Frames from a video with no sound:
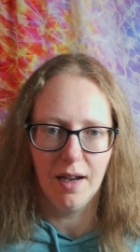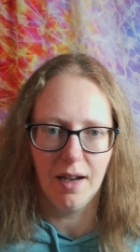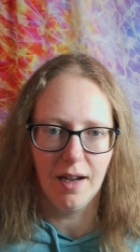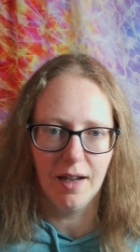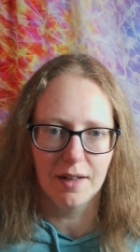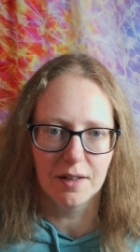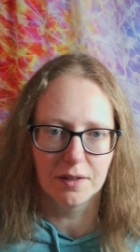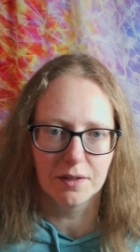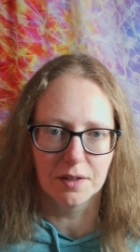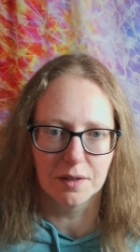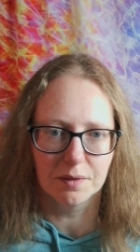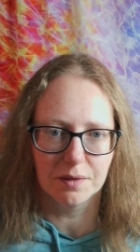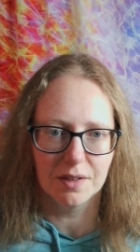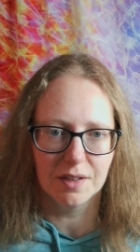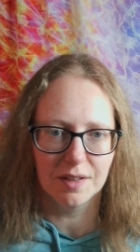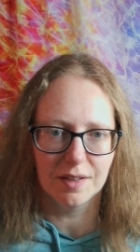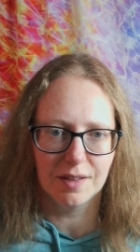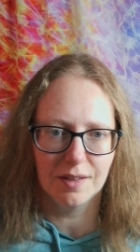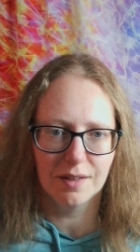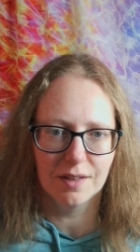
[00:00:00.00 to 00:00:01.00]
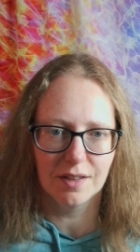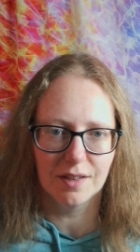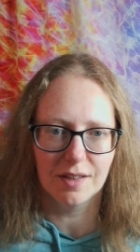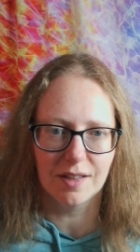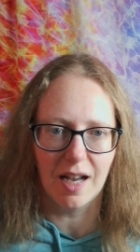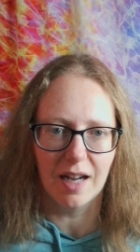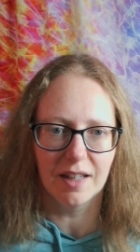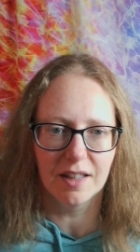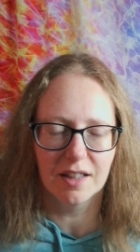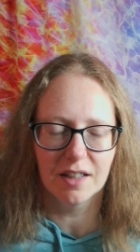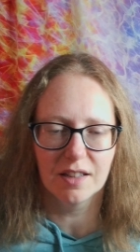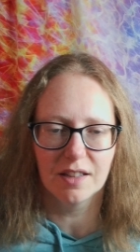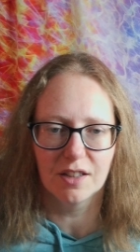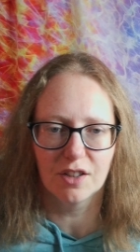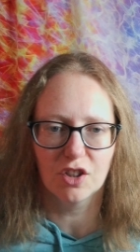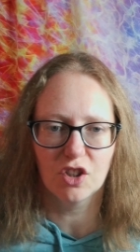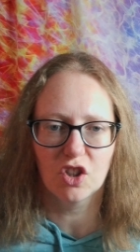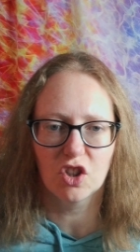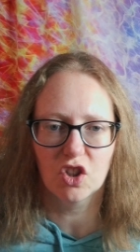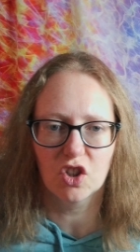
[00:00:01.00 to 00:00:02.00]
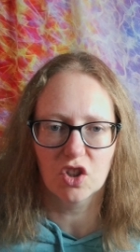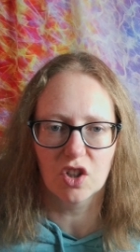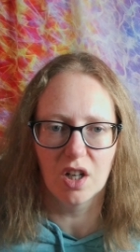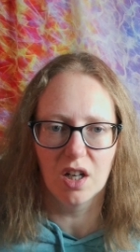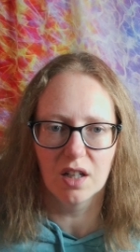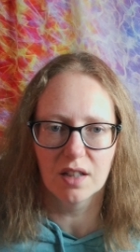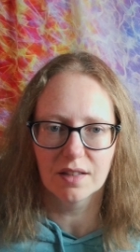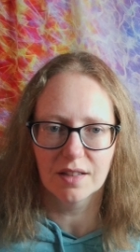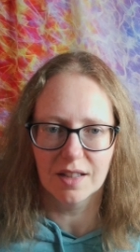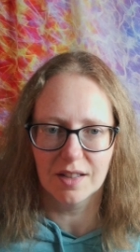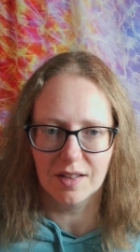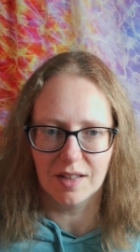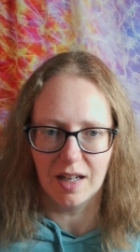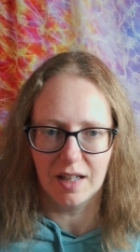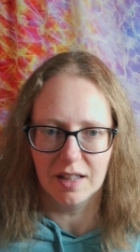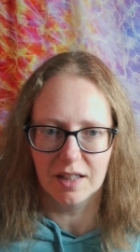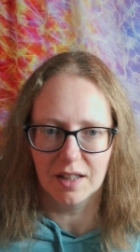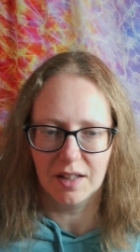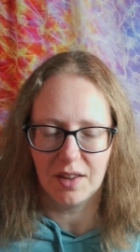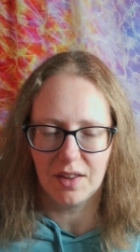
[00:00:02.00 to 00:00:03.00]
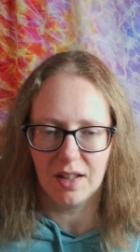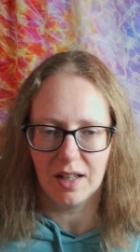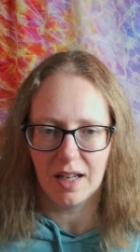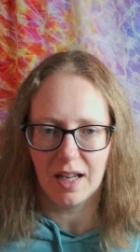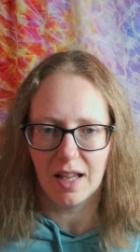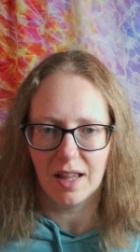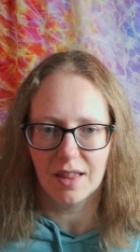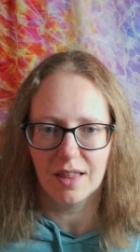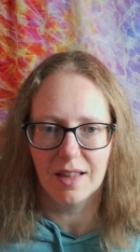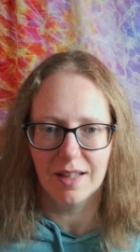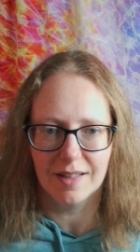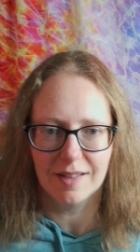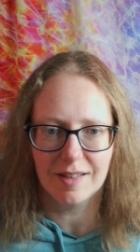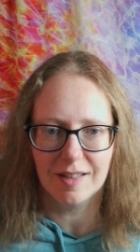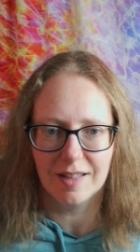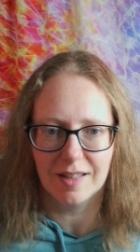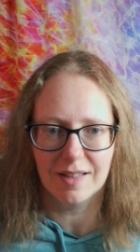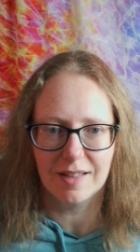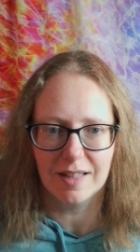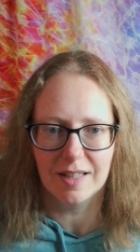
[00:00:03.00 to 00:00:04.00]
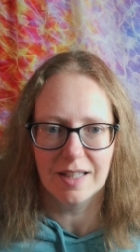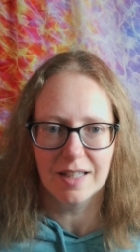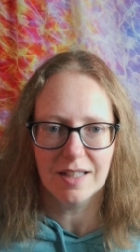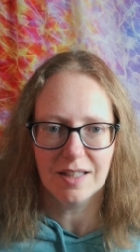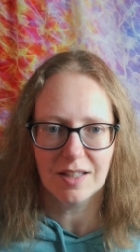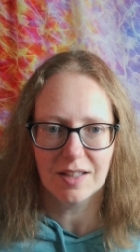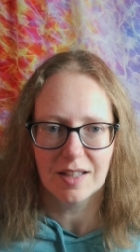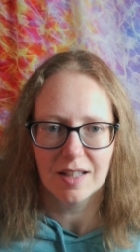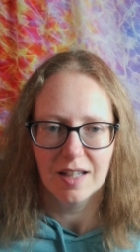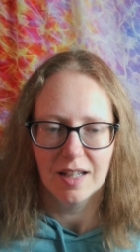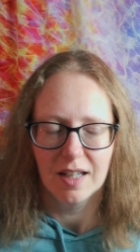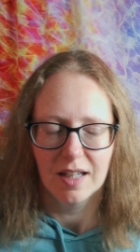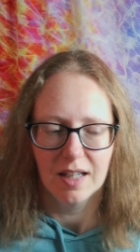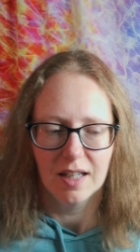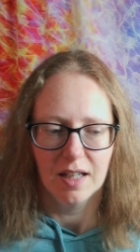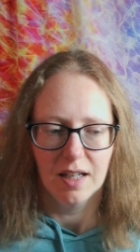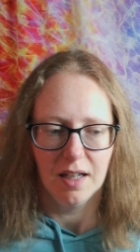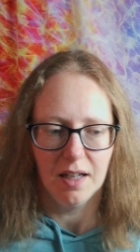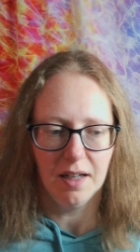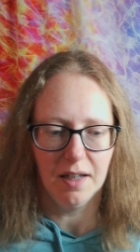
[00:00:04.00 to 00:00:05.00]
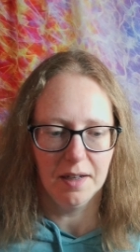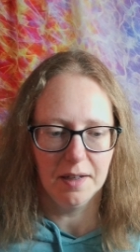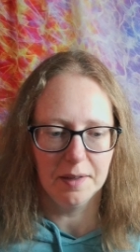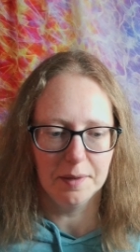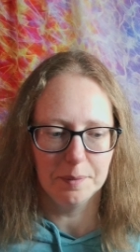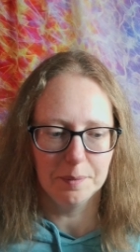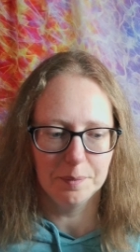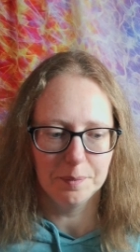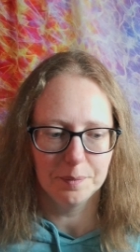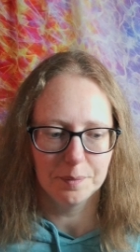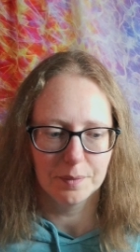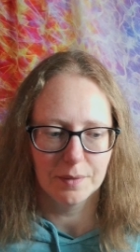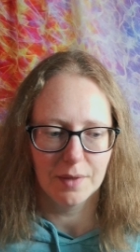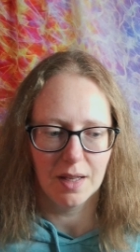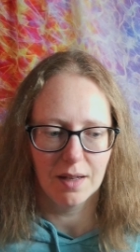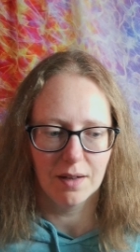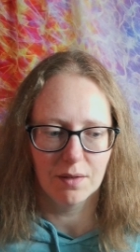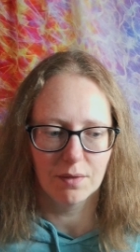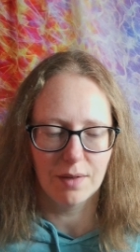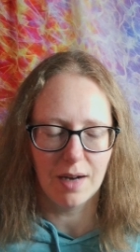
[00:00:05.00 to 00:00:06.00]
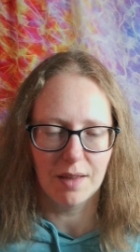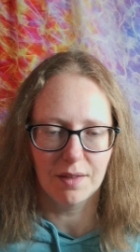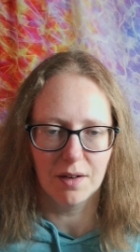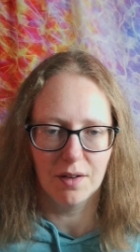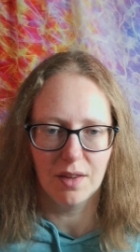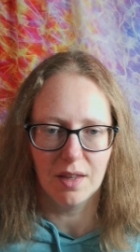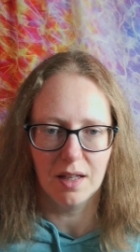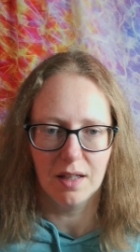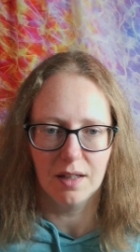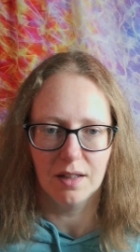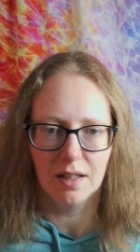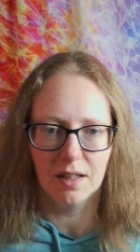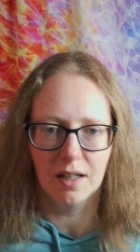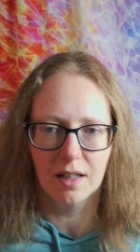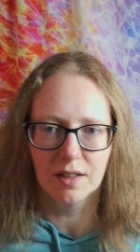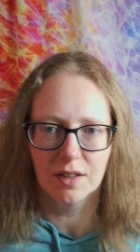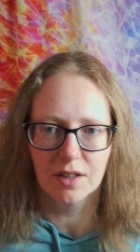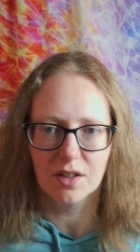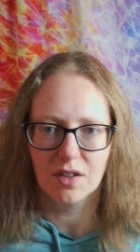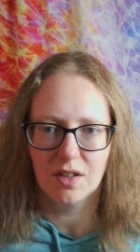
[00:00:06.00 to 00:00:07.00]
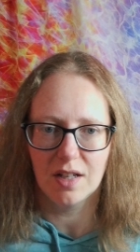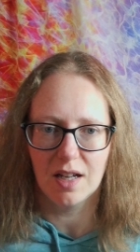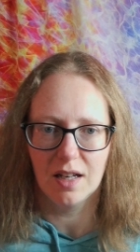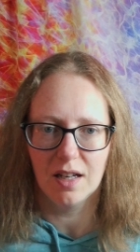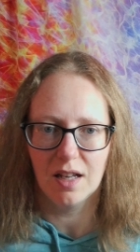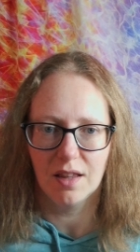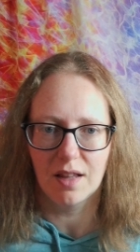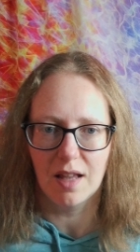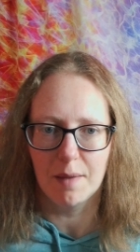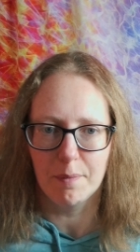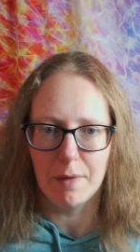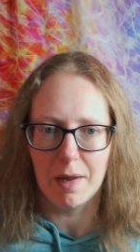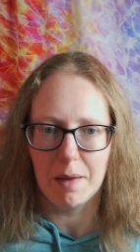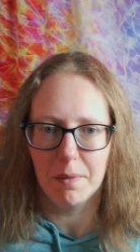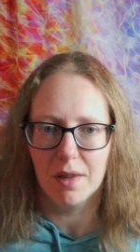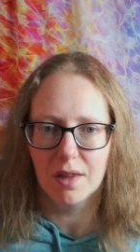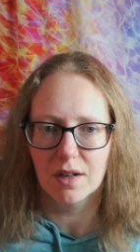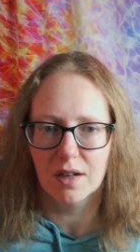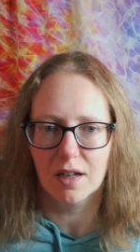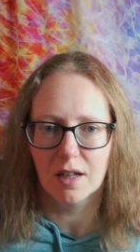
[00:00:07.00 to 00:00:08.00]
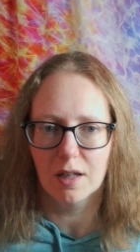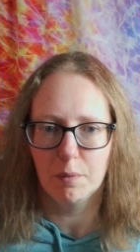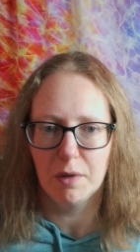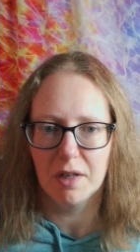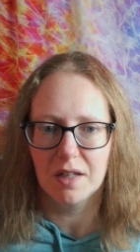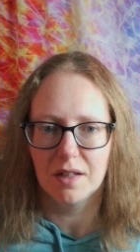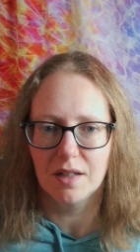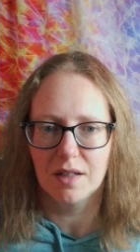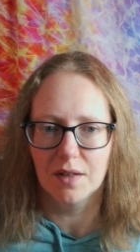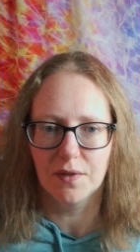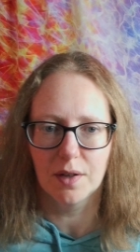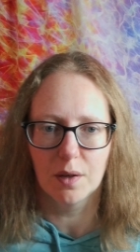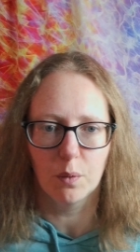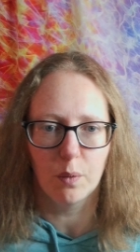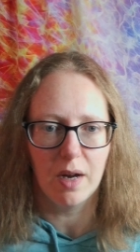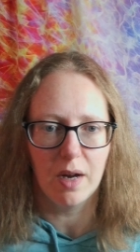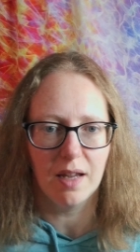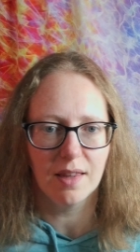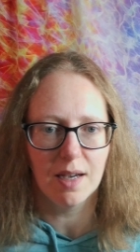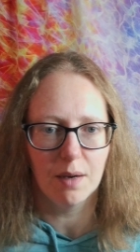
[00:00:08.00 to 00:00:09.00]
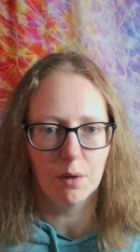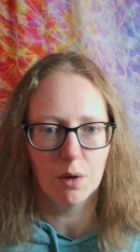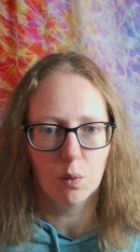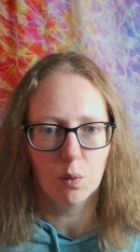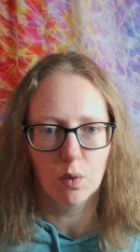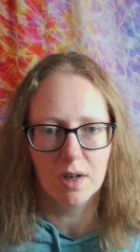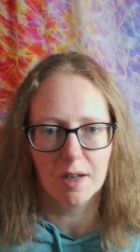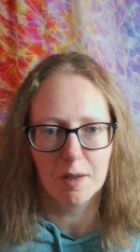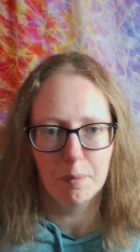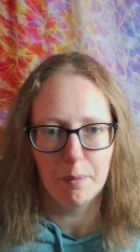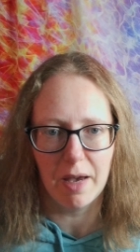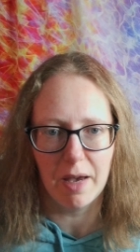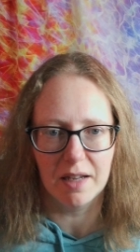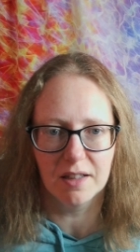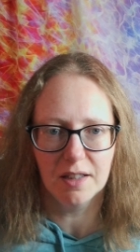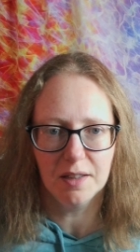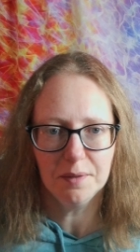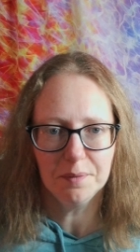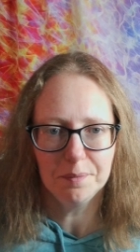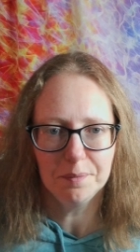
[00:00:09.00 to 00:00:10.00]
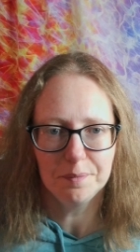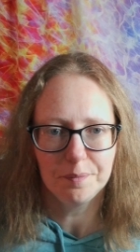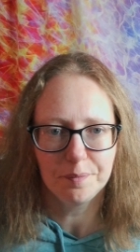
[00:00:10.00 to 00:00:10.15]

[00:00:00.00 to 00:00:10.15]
I don't know, desire, their strong desire, thinking this is it, rather than an understanding that maybe there could be a different way that would work better.